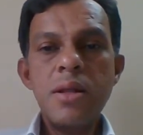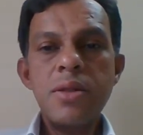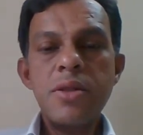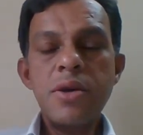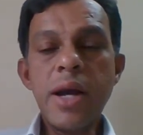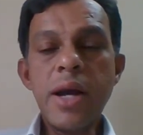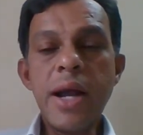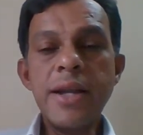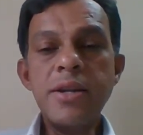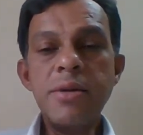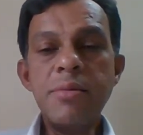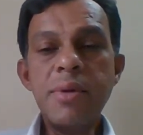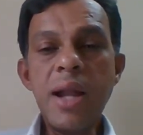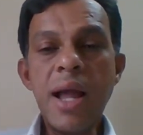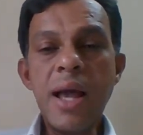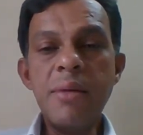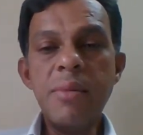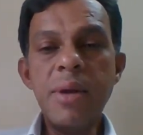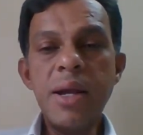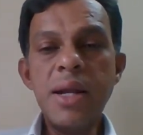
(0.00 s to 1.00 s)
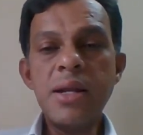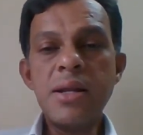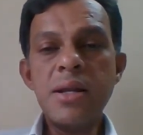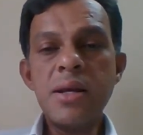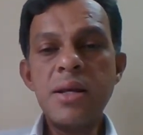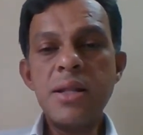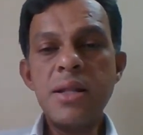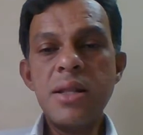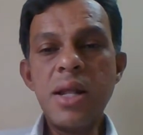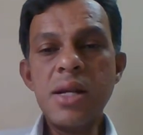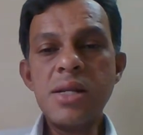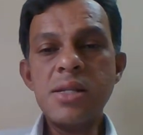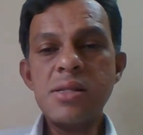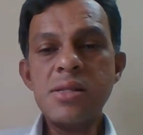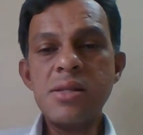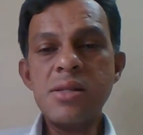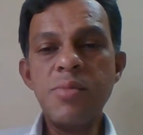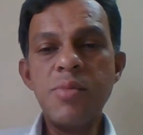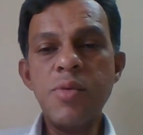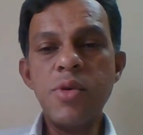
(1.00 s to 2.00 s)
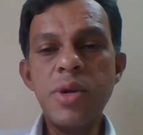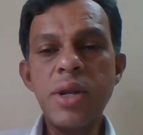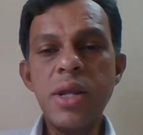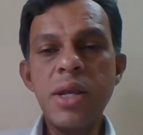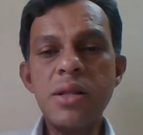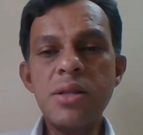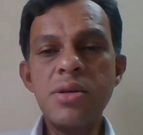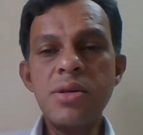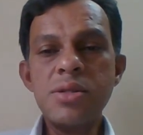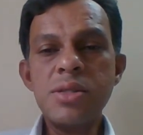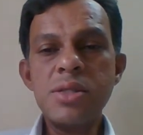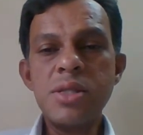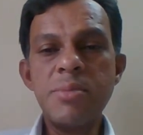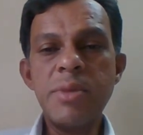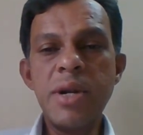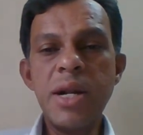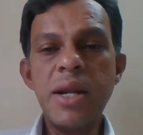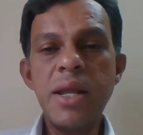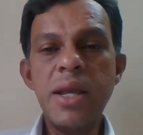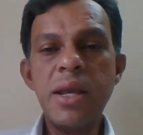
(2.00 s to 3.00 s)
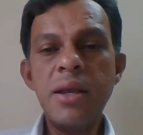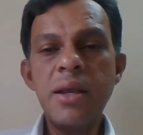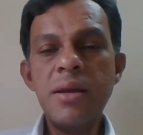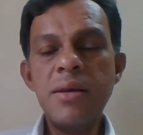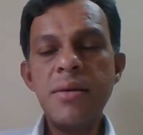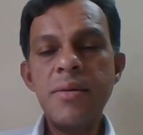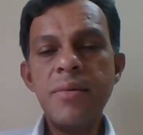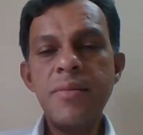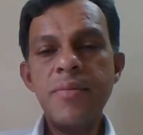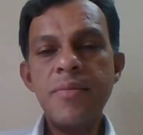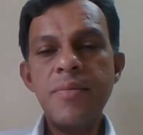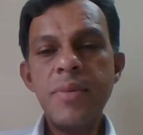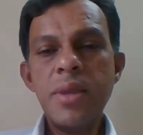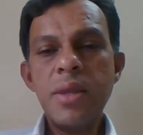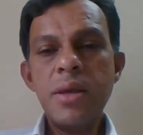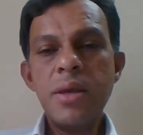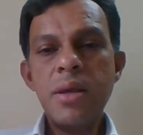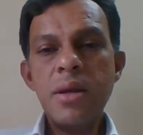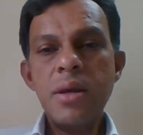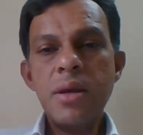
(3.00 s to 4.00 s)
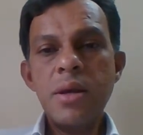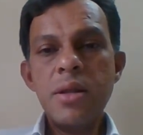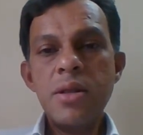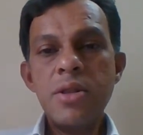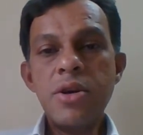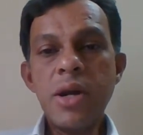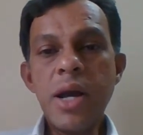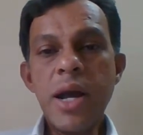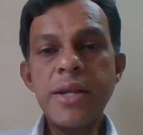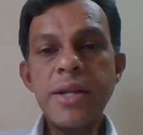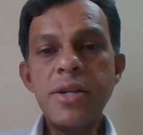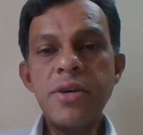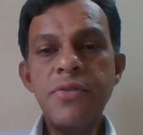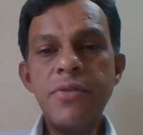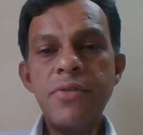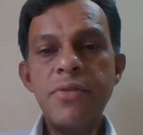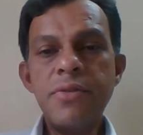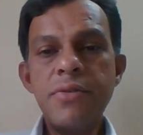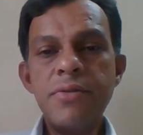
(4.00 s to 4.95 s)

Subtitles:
the kind of climate that is supporting the spreading, the kind of